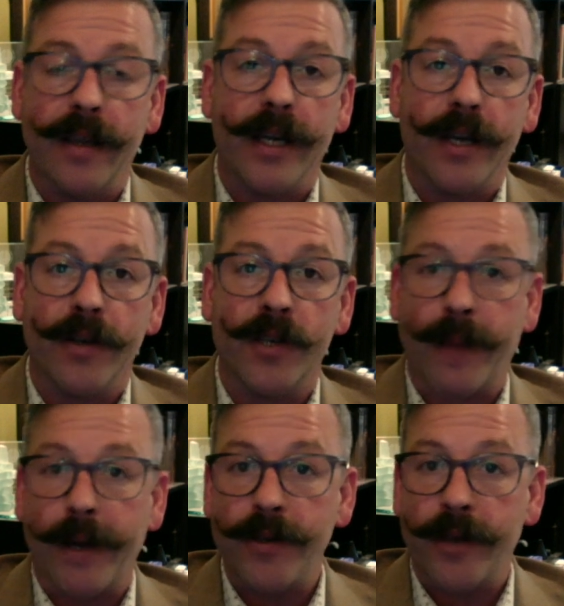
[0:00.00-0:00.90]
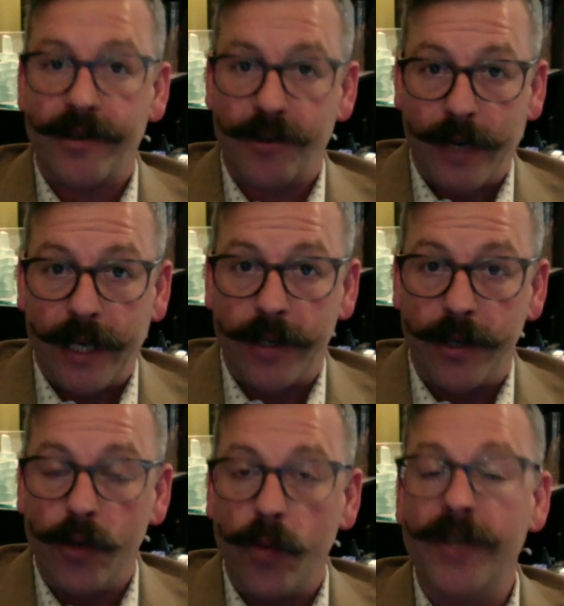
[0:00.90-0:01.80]
your spouse has treated you
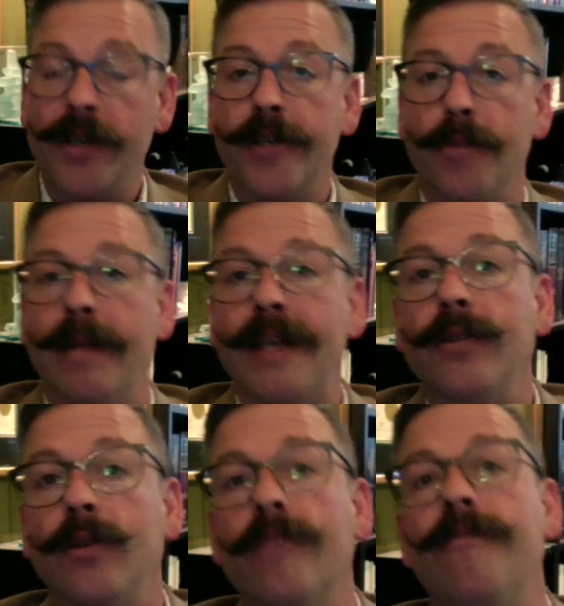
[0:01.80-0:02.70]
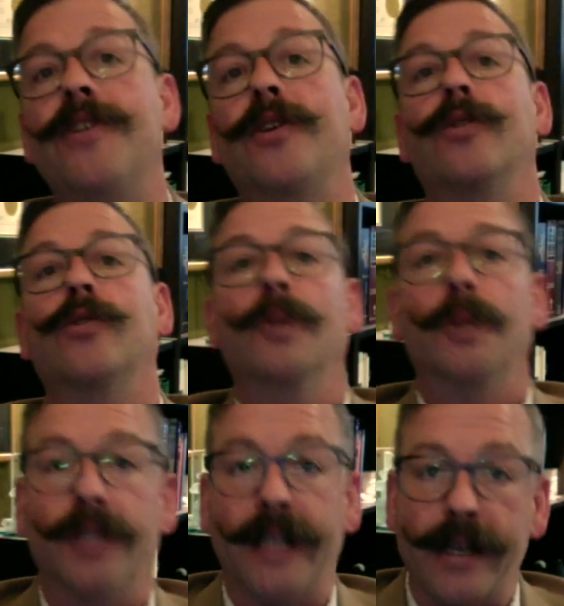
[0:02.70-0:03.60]
with such mental or physical
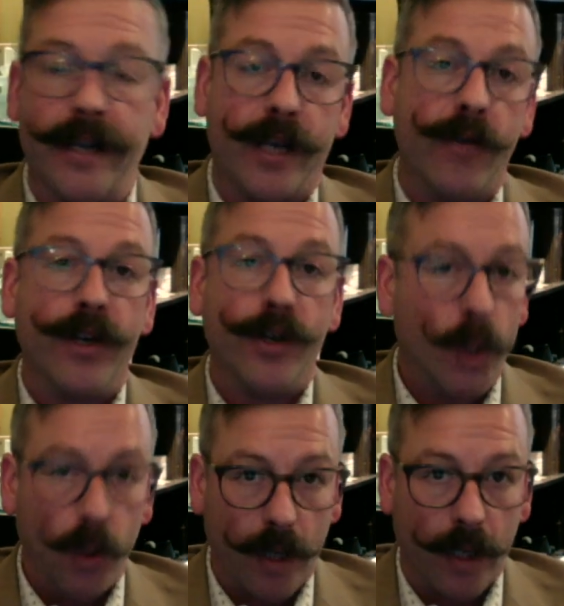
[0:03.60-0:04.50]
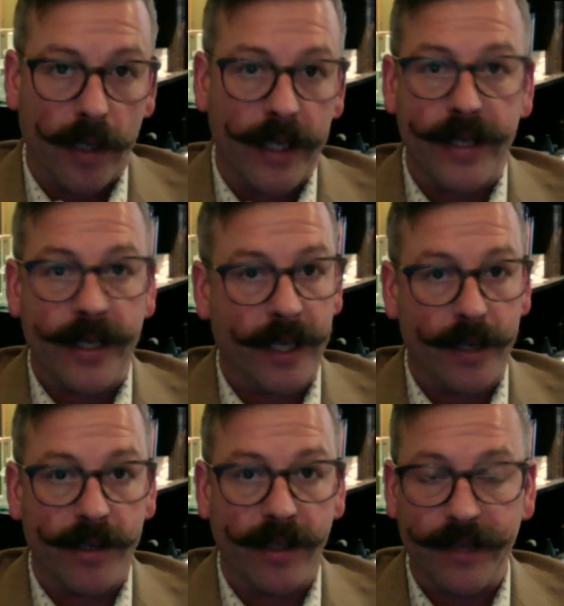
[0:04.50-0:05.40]
cruelty that you can no longer continue to
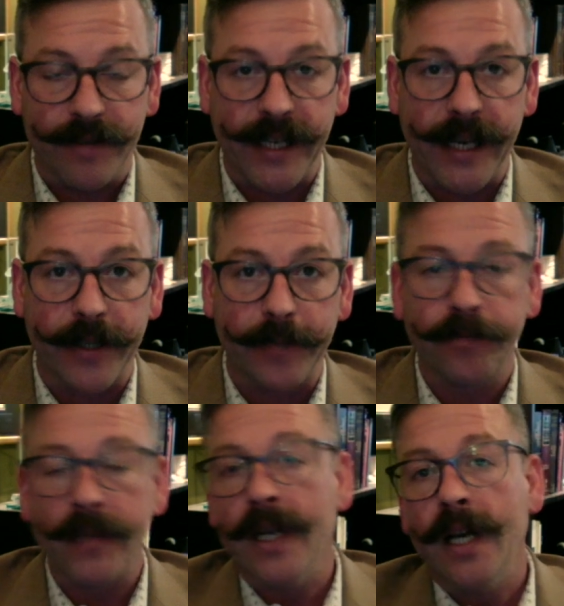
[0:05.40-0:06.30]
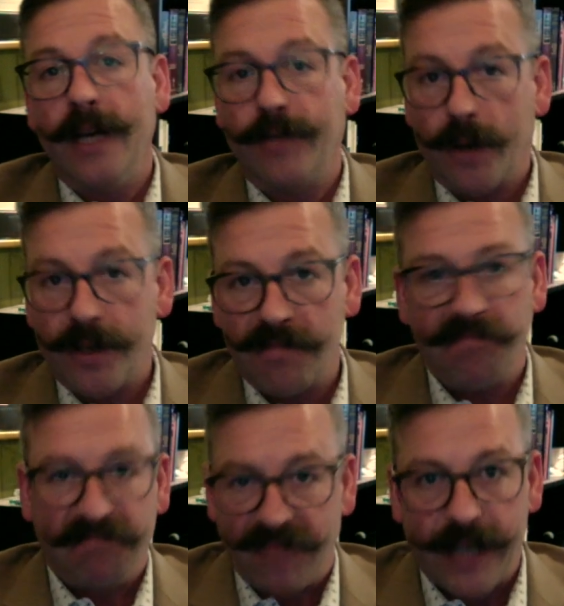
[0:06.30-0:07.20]
live together. Of course,
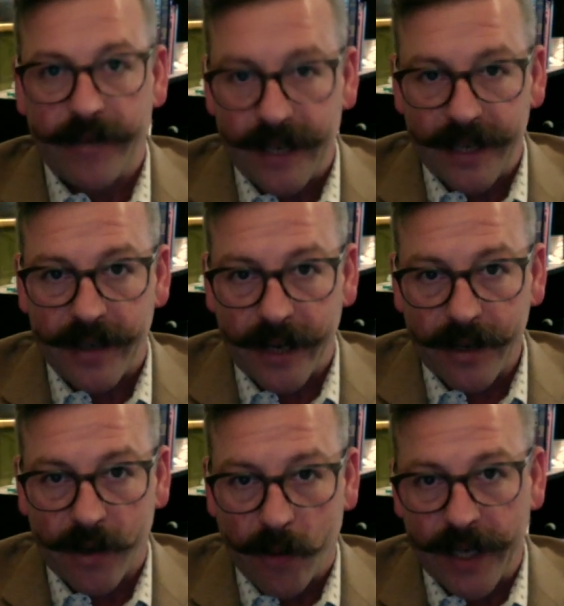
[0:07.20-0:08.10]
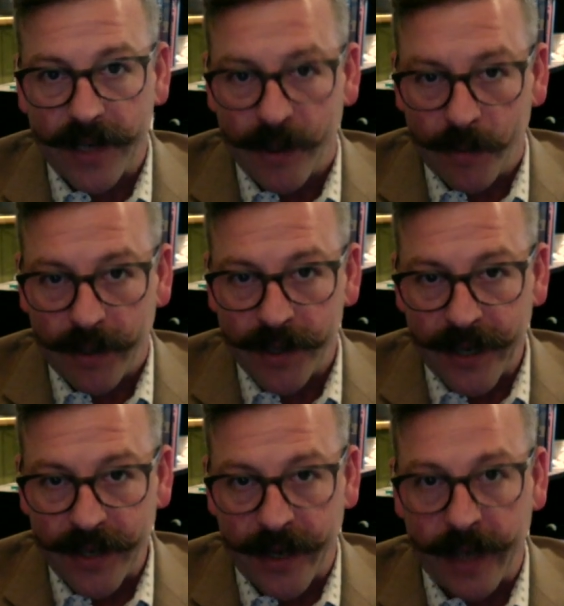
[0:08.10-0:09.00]
none of these things are quite as simple as they
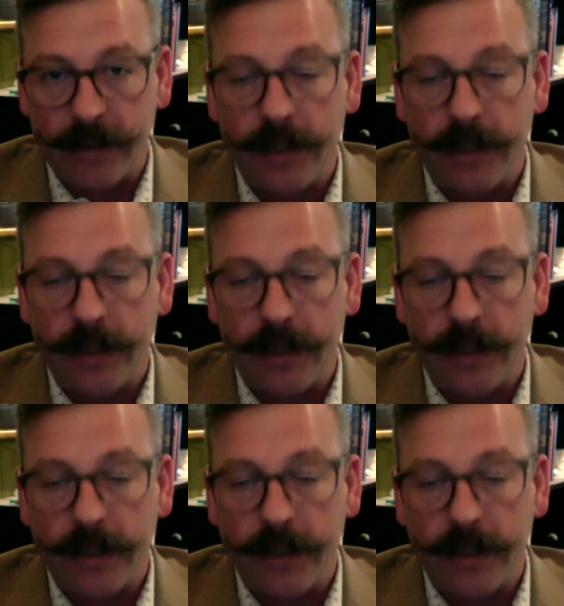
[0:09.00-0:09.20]
sound.